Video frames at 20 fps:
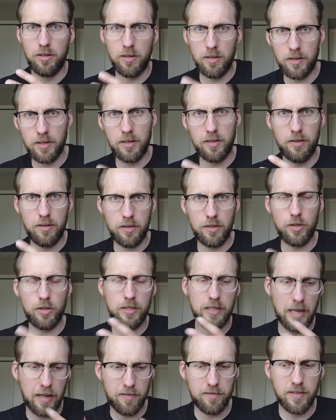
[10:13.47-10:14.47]
or oh, they got
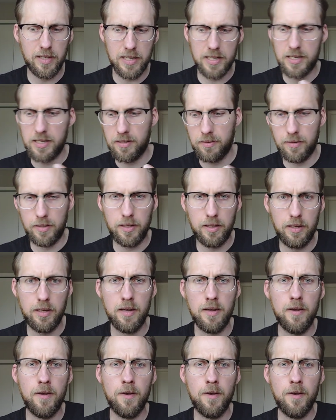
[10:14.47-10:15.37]
to have this, and